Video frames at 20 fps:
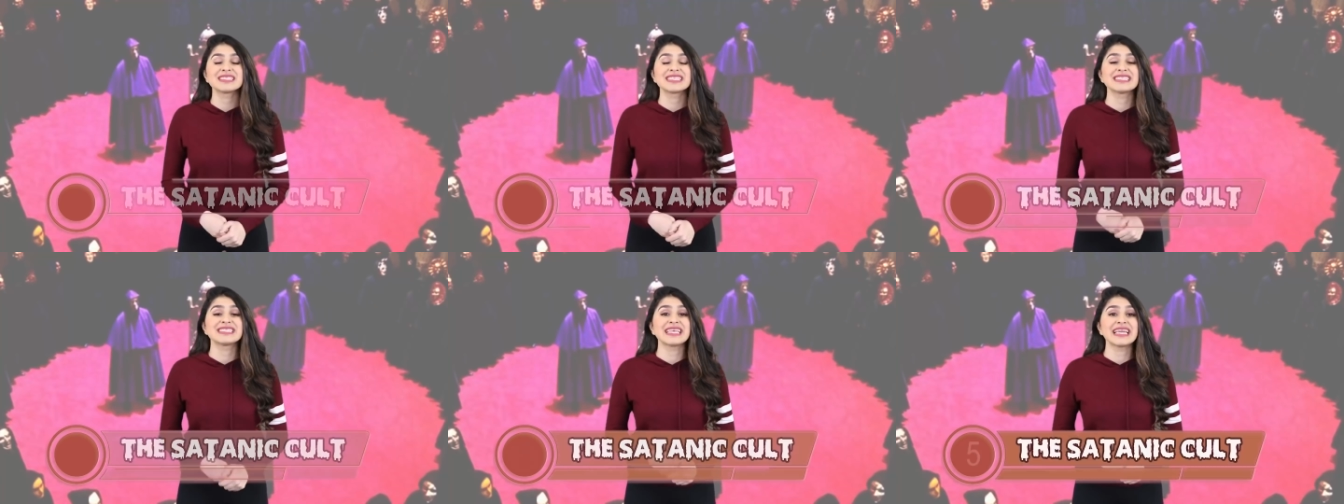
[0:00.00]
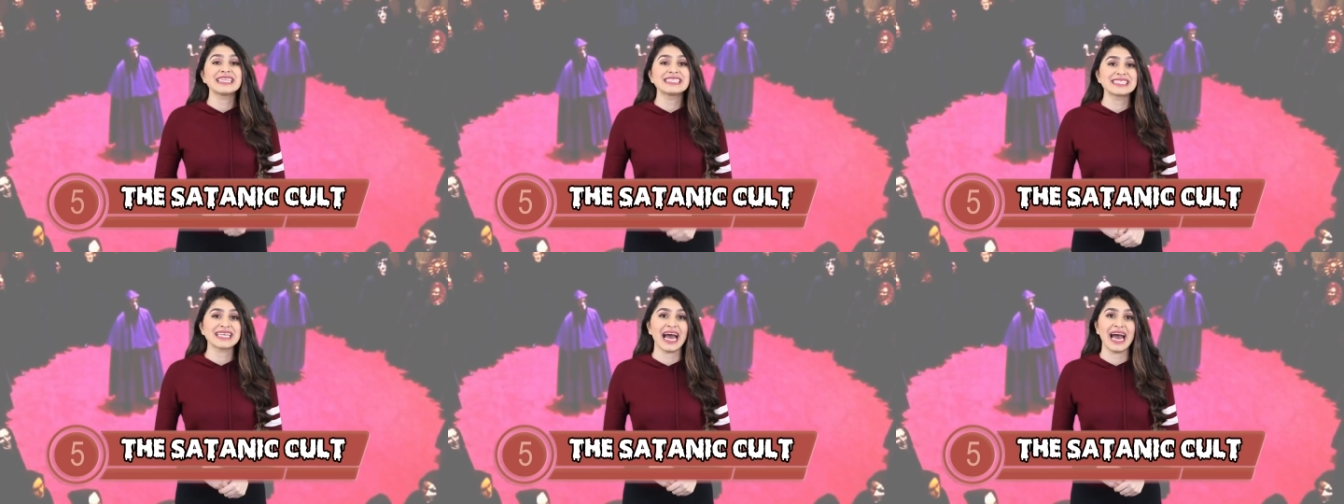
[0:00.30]
is the
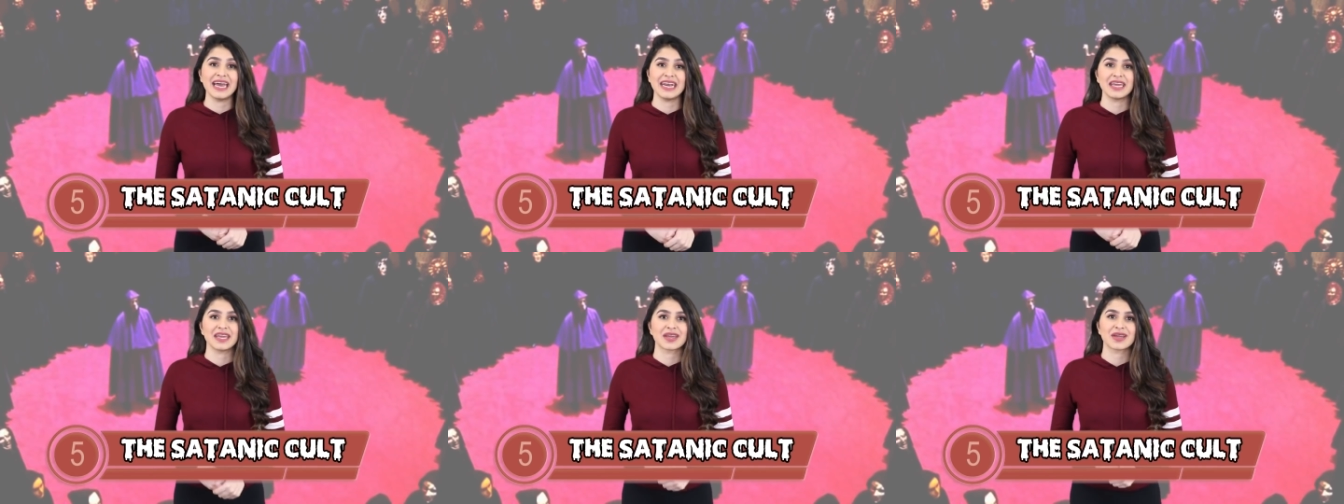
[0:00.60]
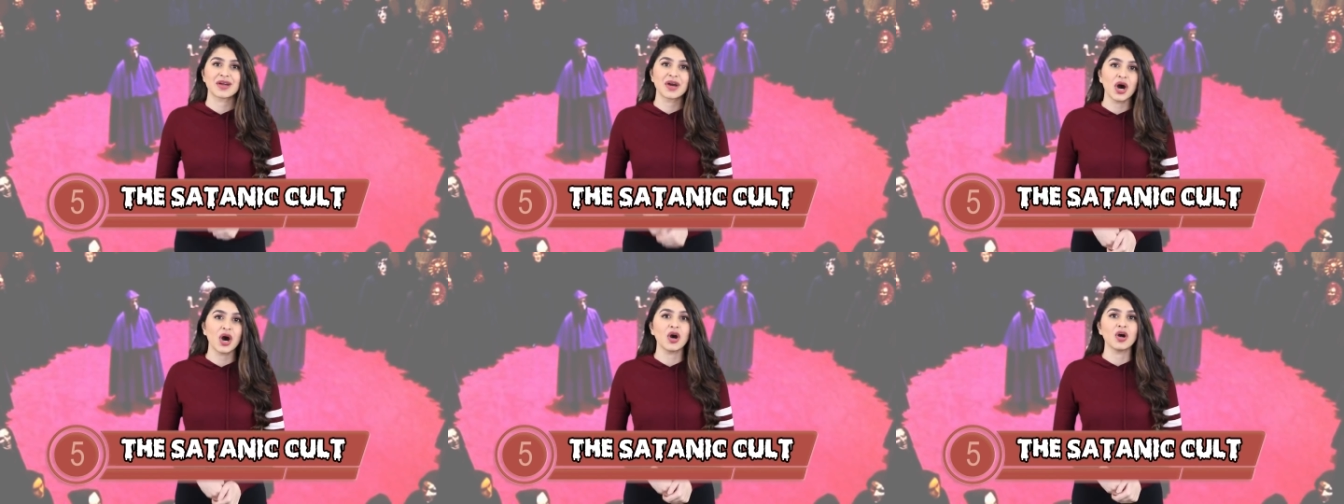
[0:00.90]

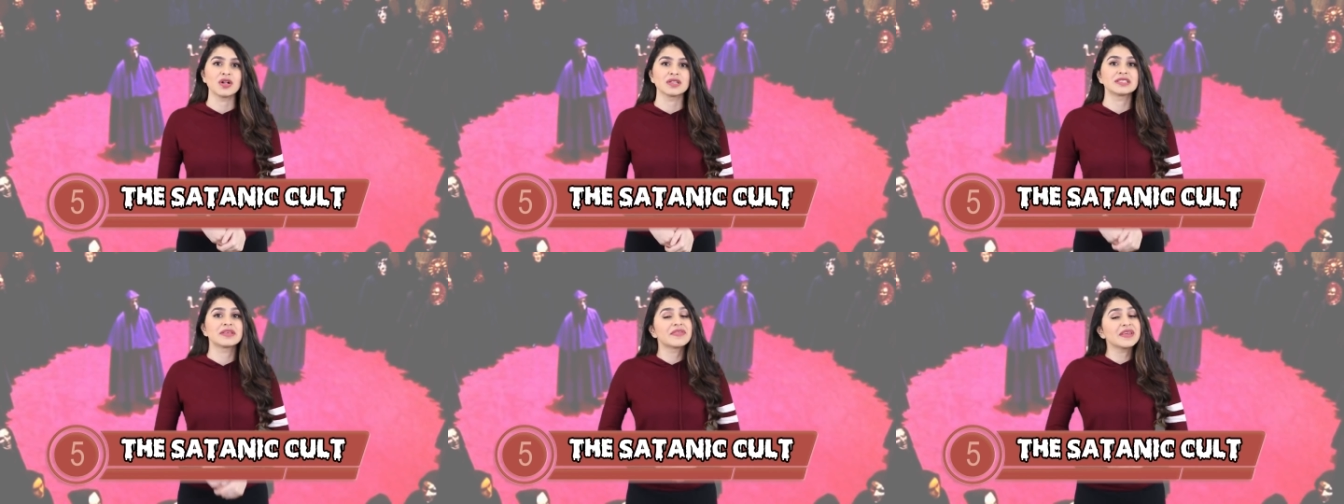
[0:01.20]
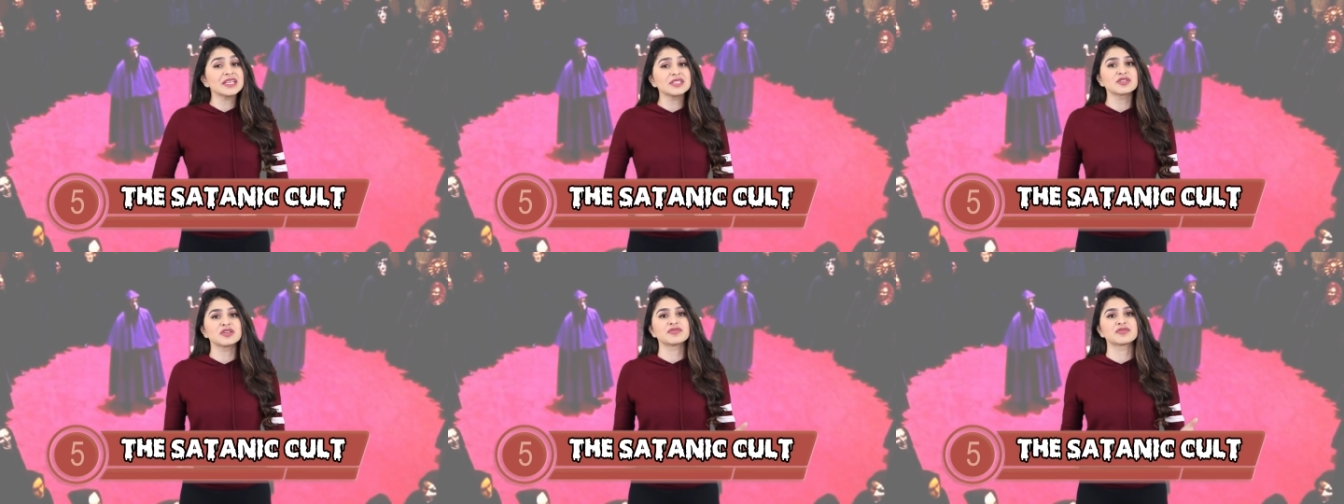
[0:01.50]
Satanic Cult.
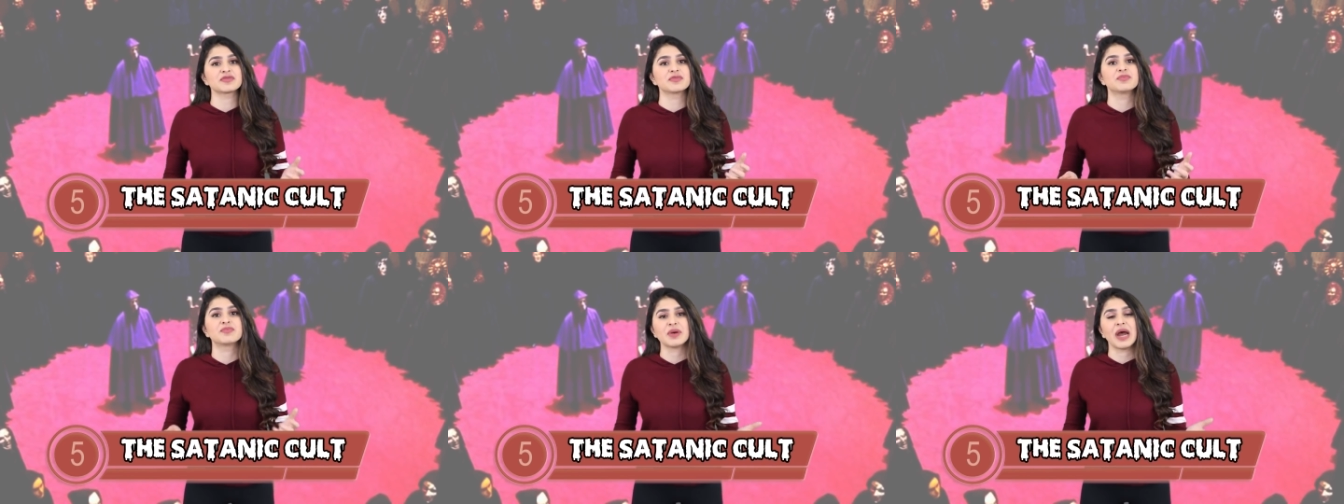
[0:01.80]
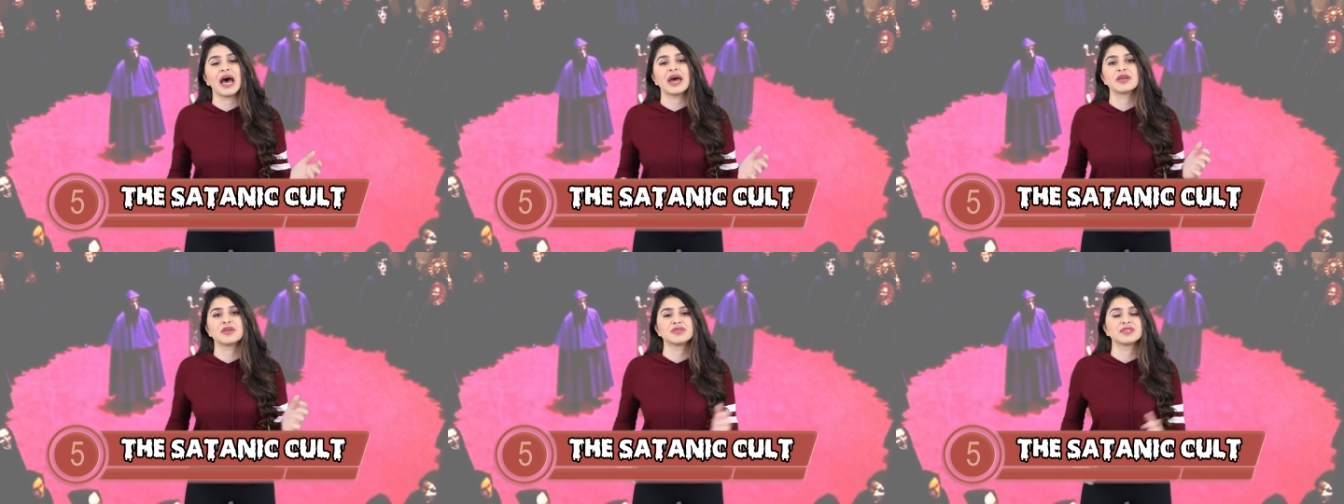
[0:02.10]
This one's from
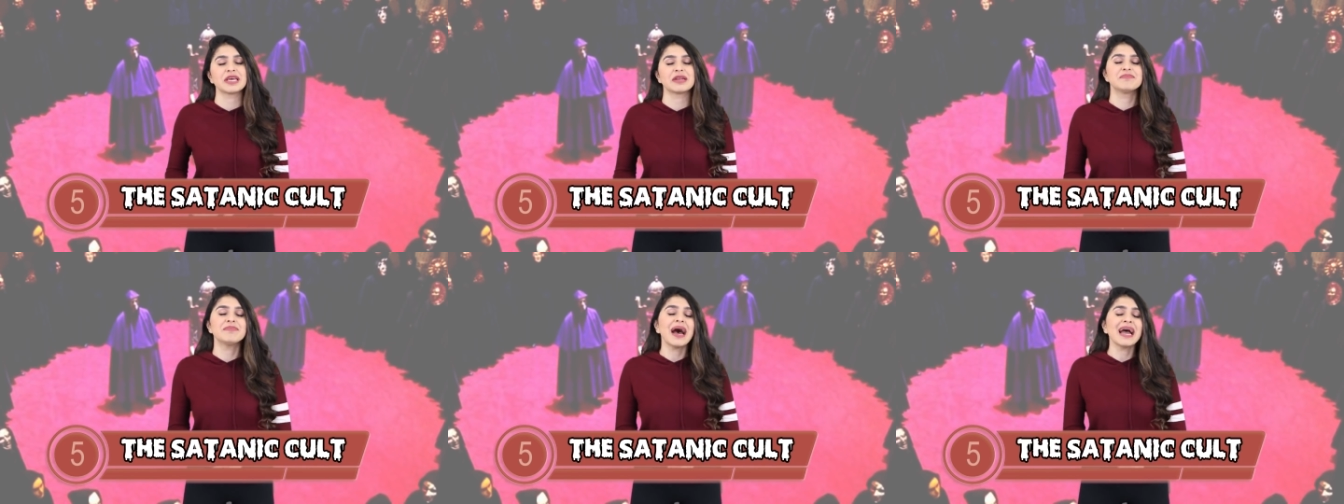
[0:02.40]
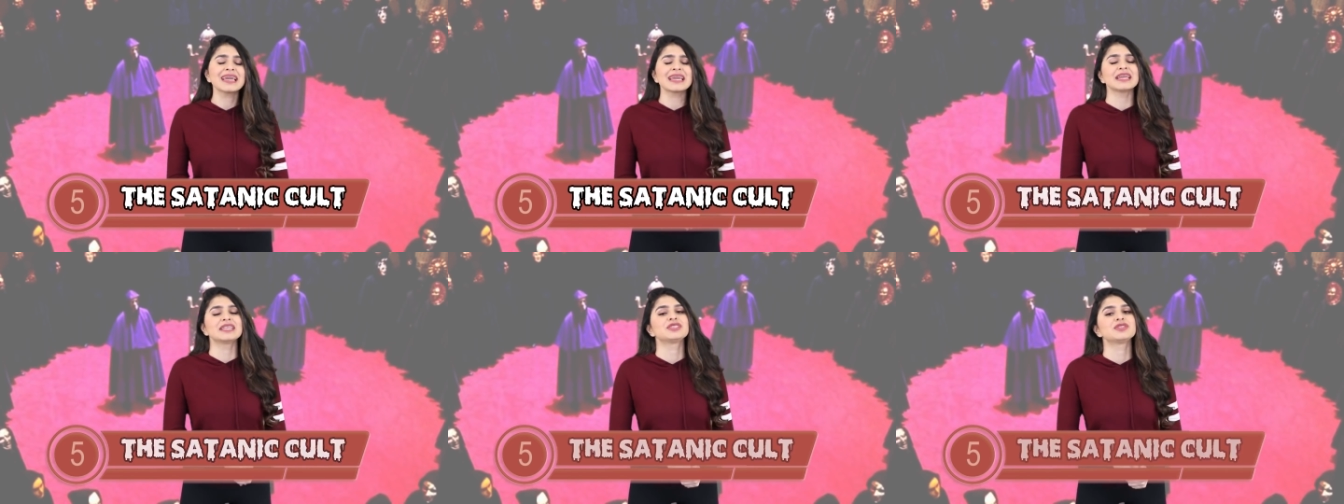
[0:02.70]
Brad who said
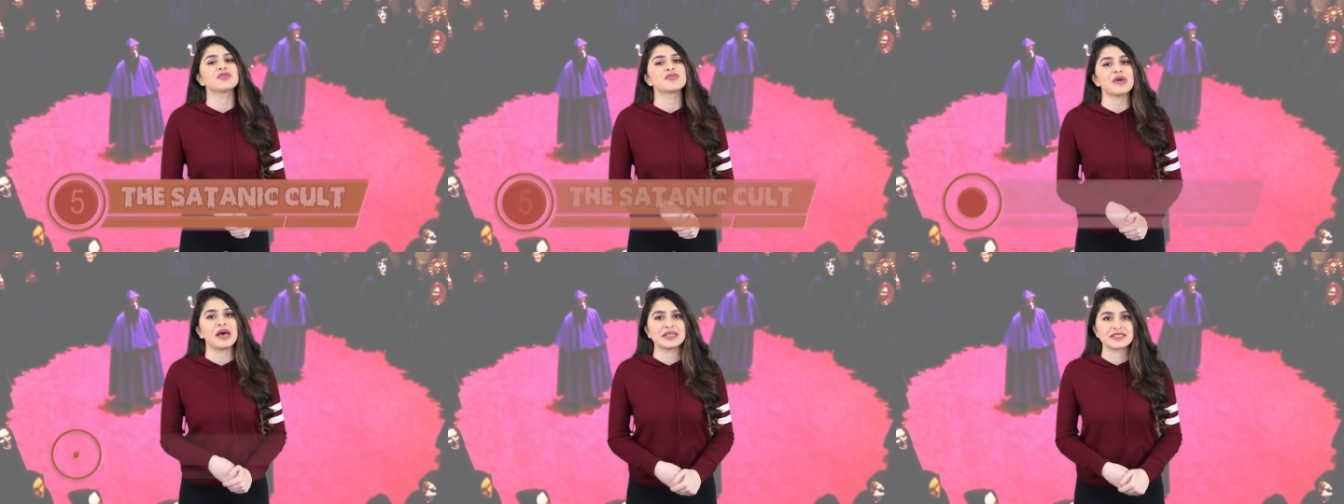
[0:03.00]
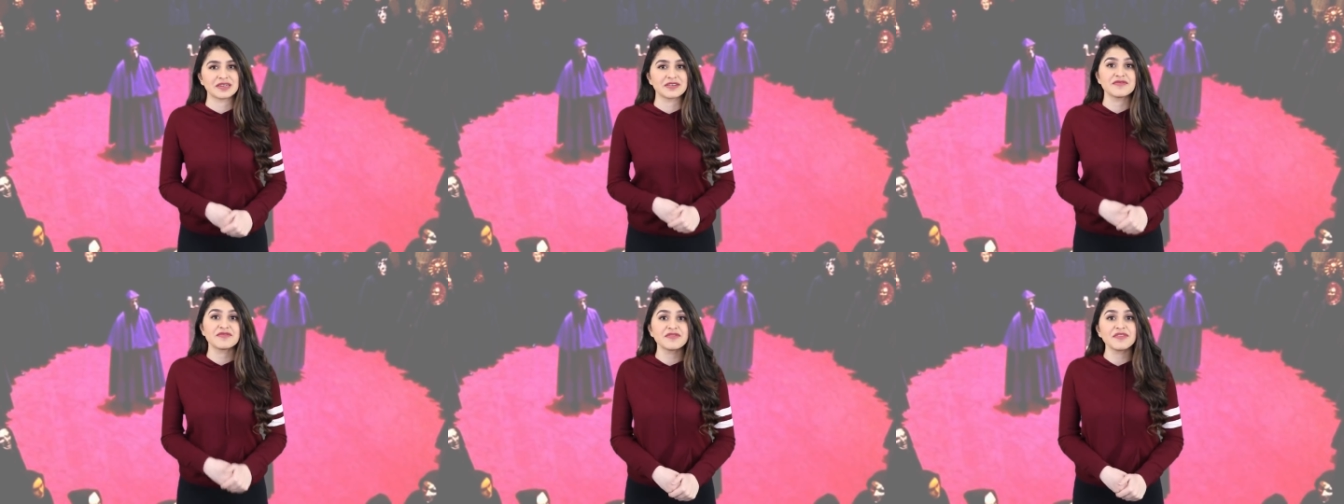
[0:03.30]
back in
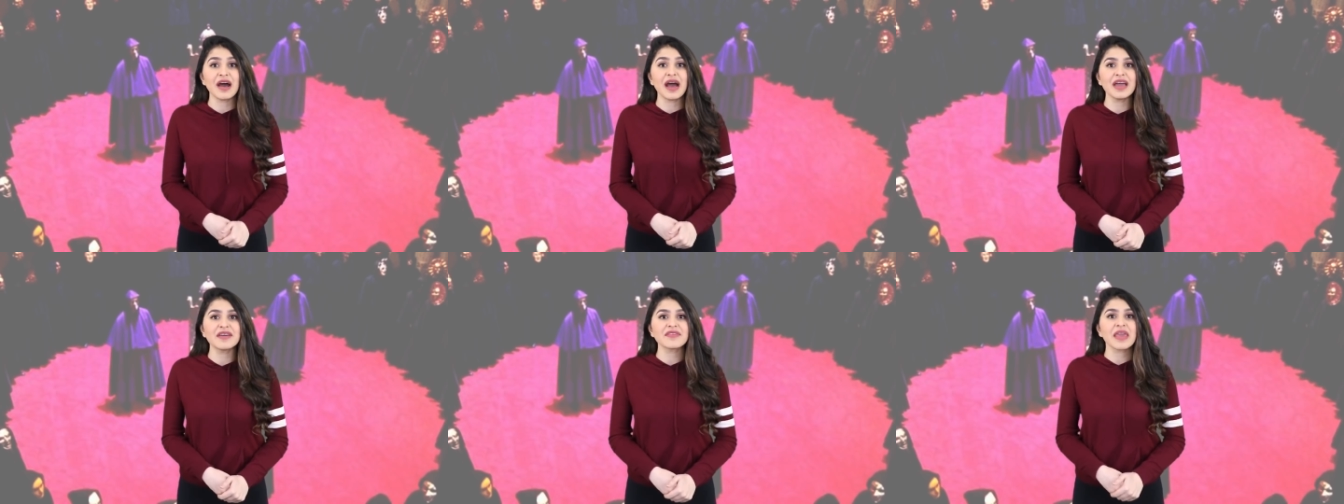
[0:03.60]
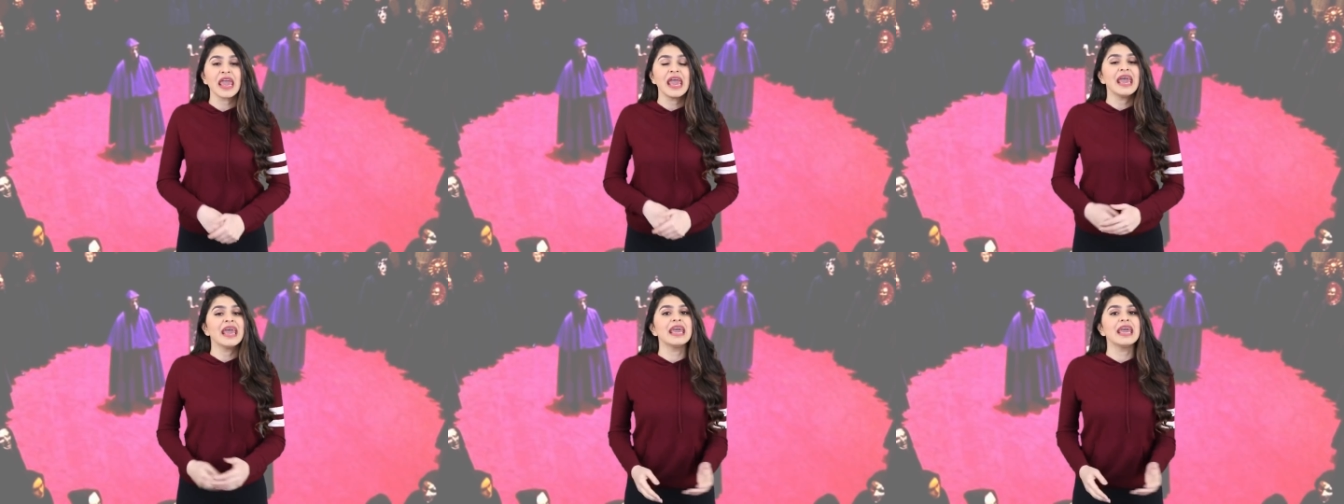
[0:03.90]
2005,